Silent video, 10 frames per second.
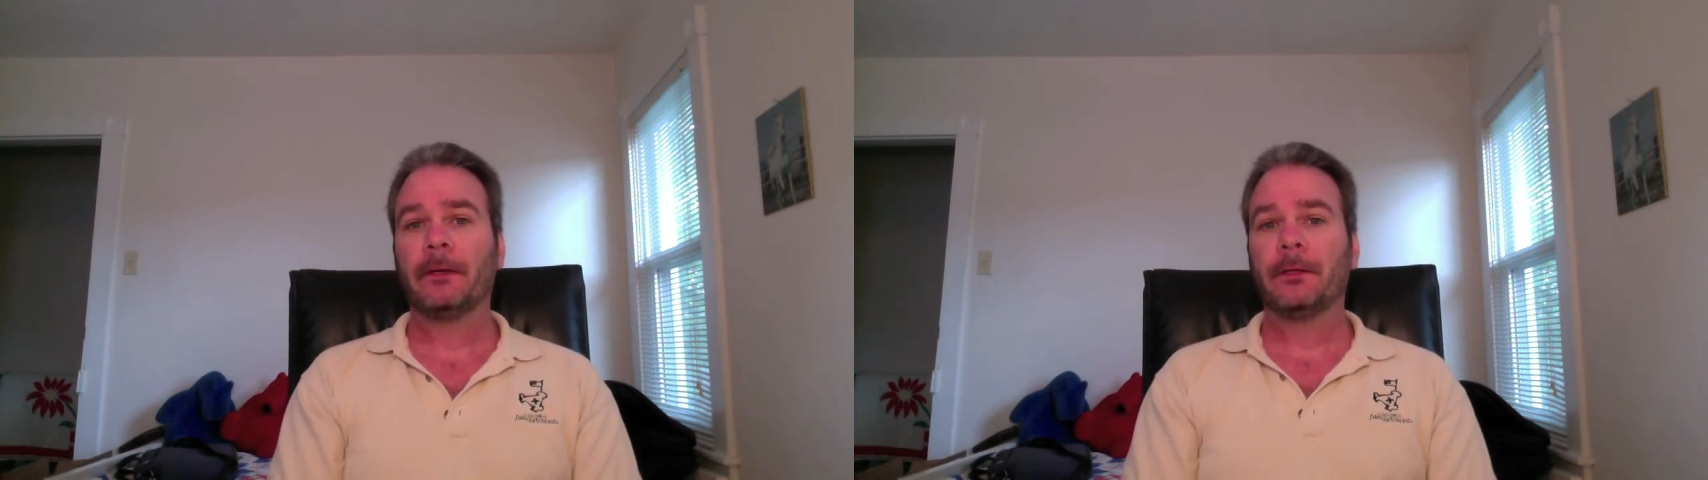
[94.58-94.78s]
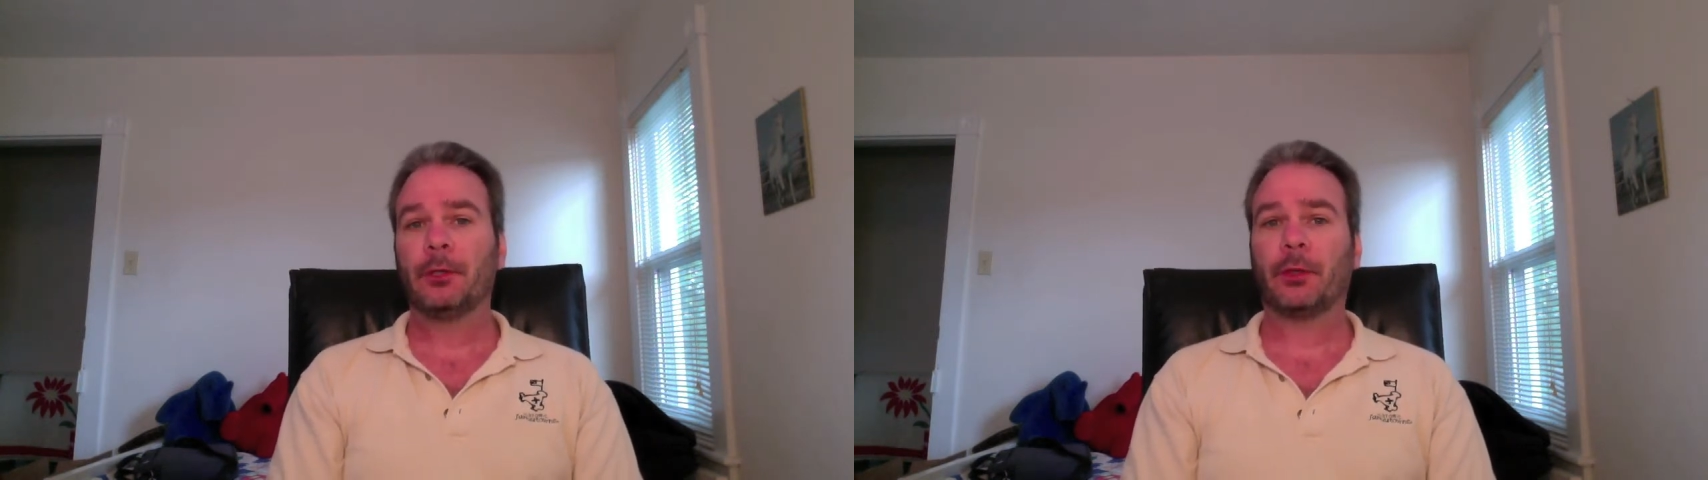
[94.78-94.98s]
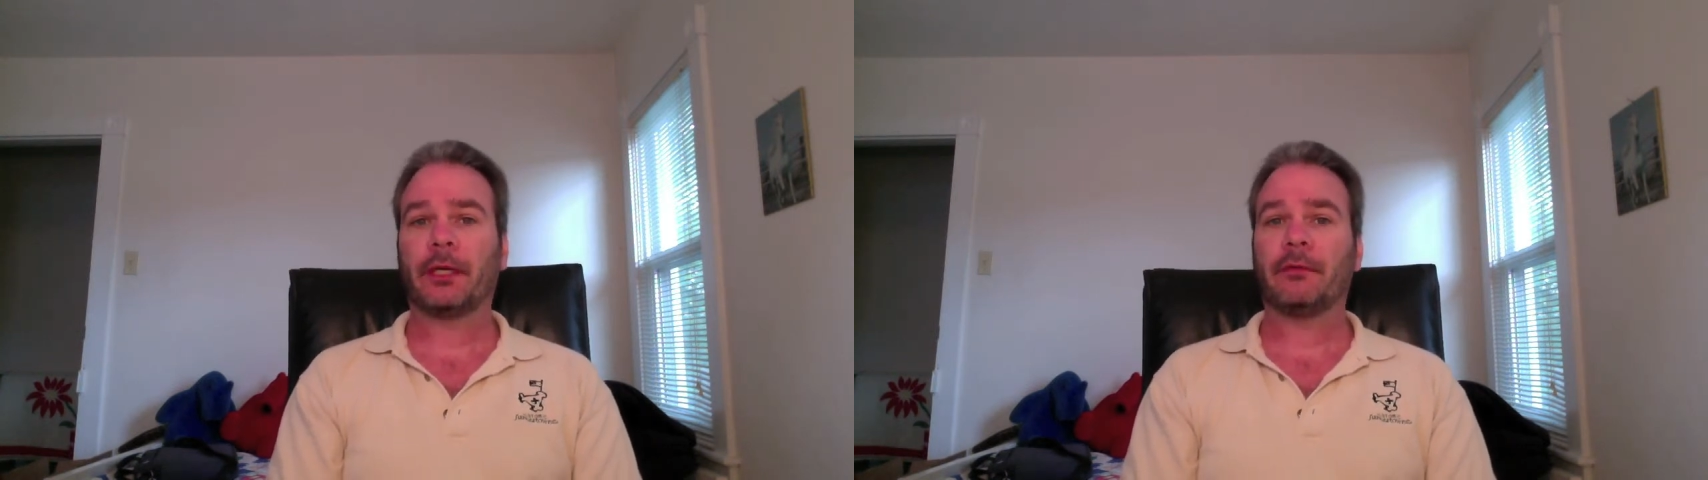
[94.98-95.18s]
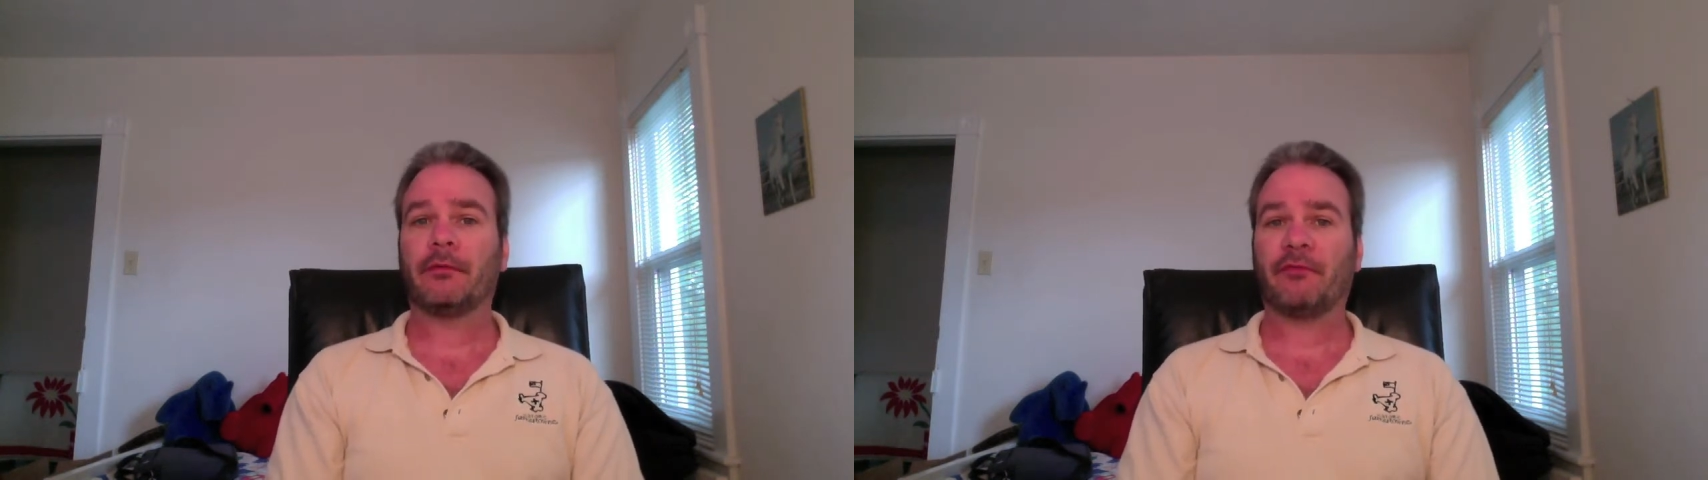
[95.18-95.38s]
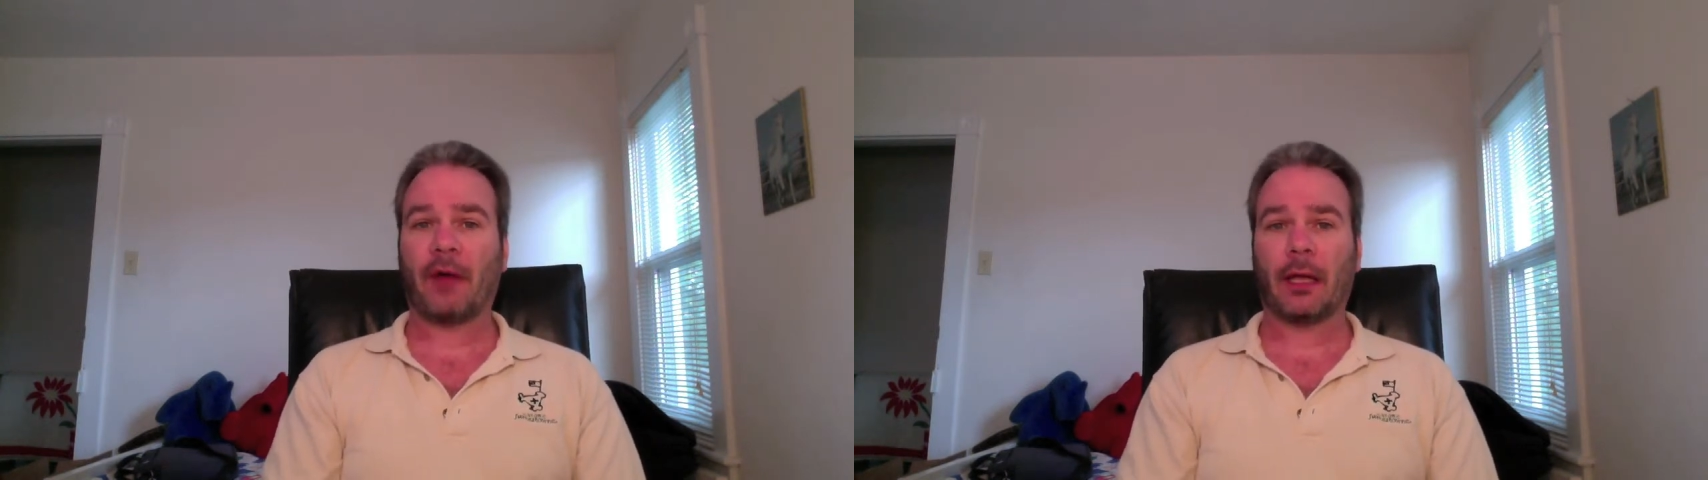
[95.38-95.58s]
You can
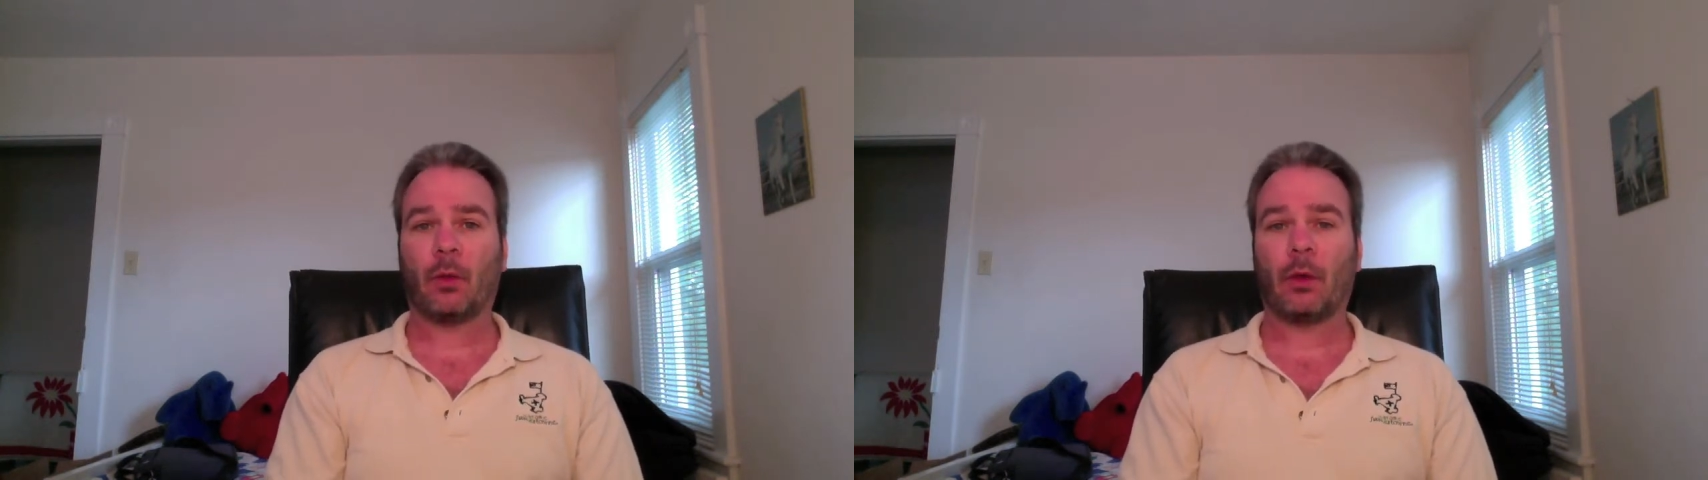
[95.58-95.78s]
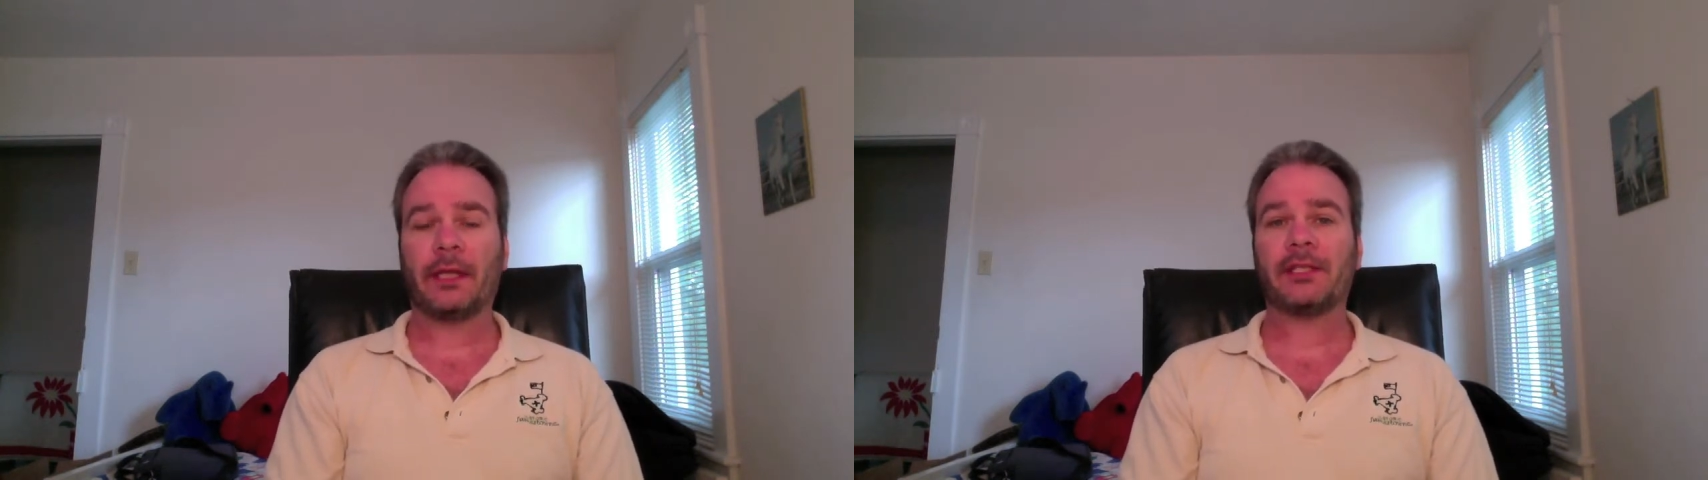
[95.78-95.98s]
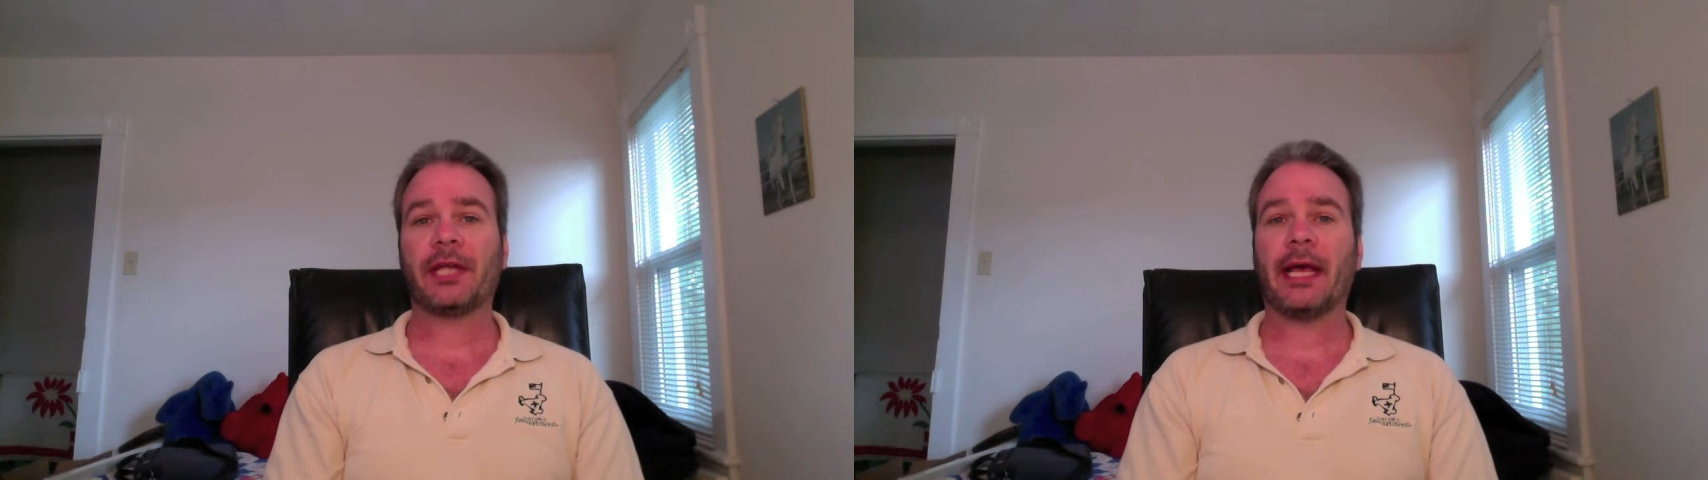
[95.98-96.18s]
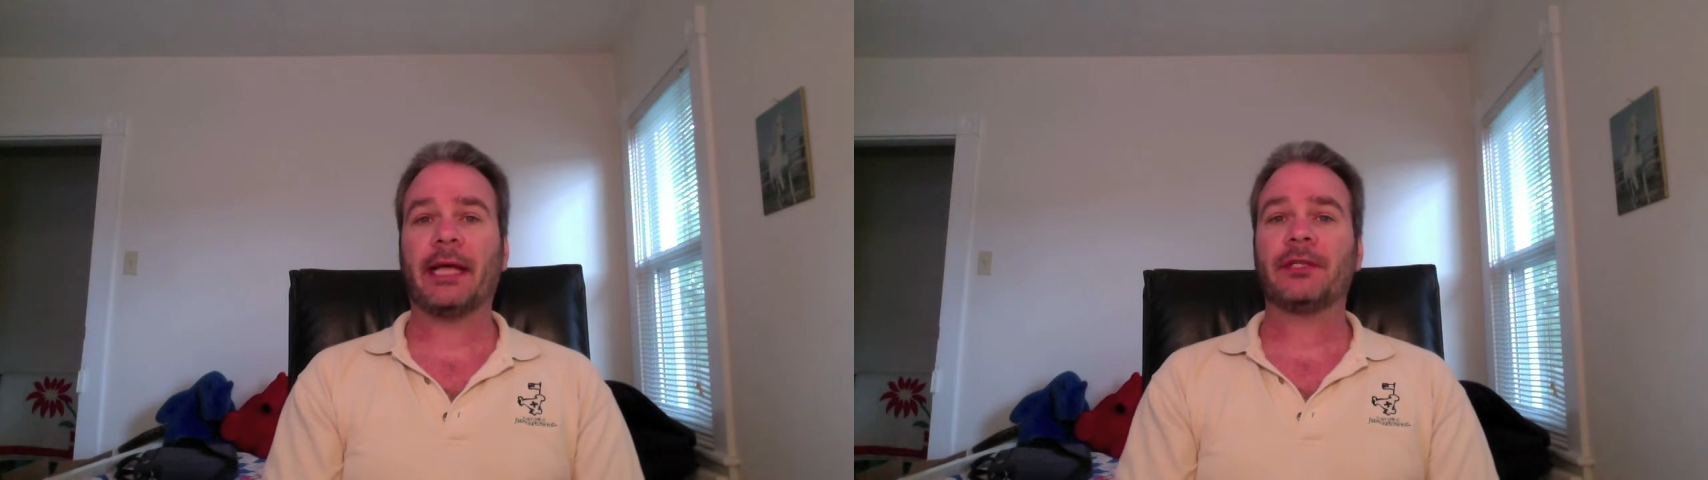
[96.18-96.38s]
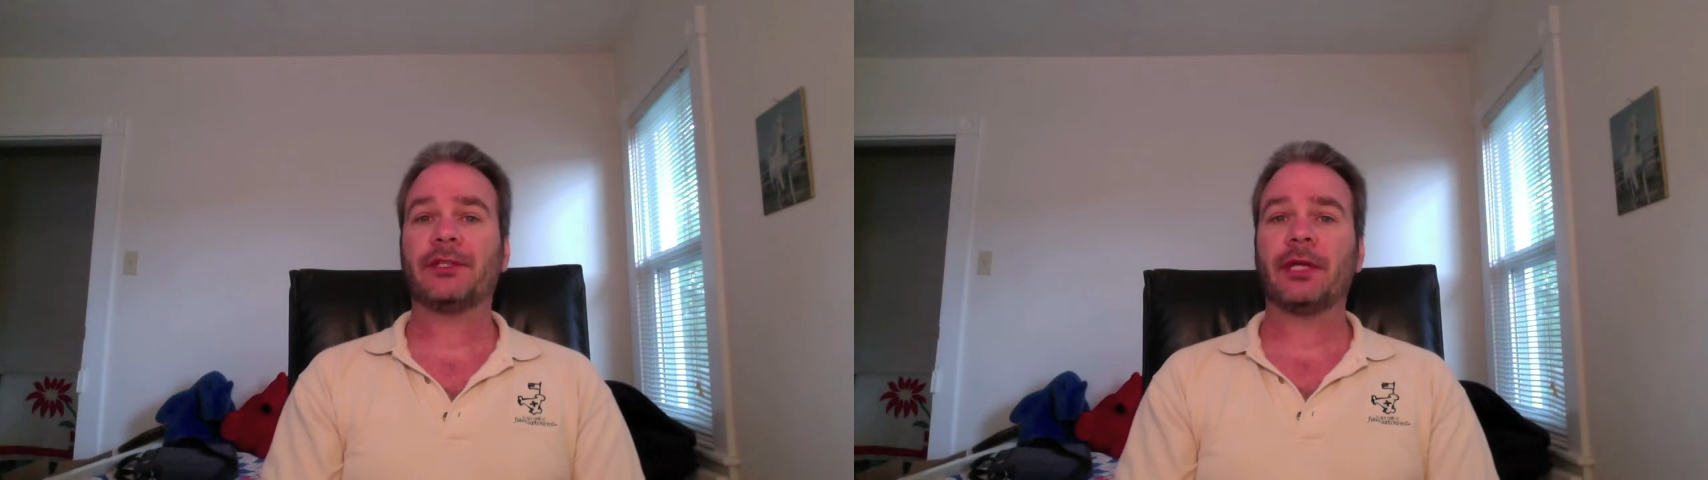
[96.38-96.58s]
follow what he
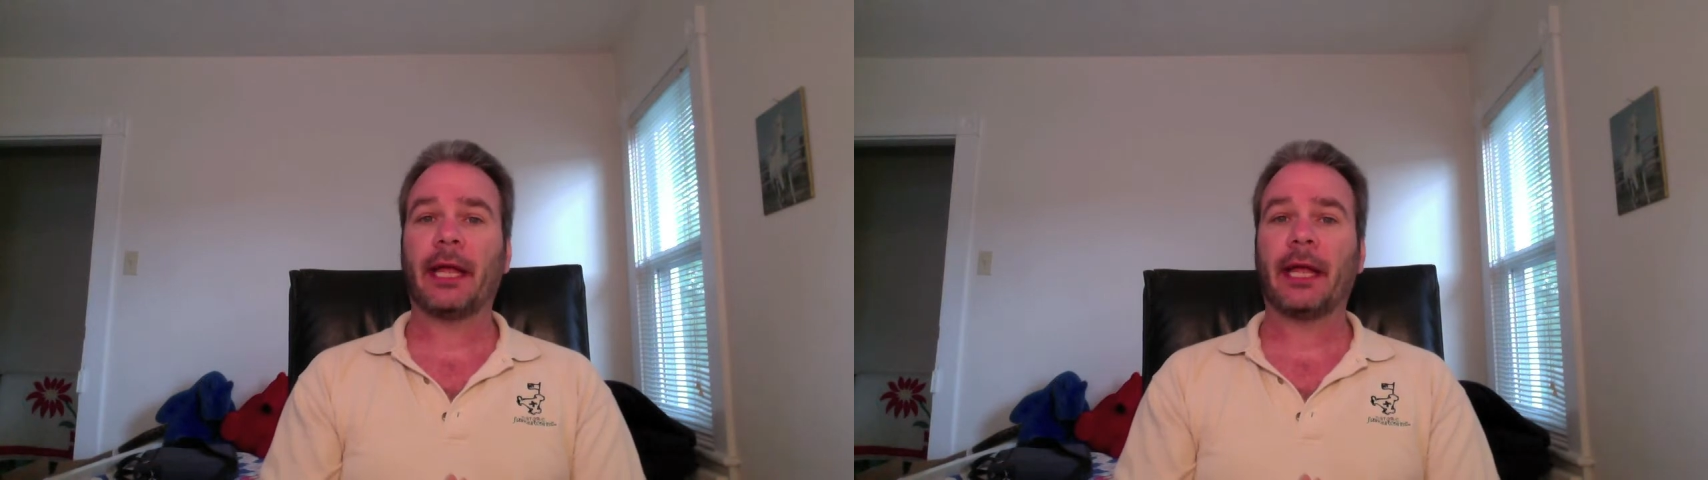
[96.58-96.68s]
says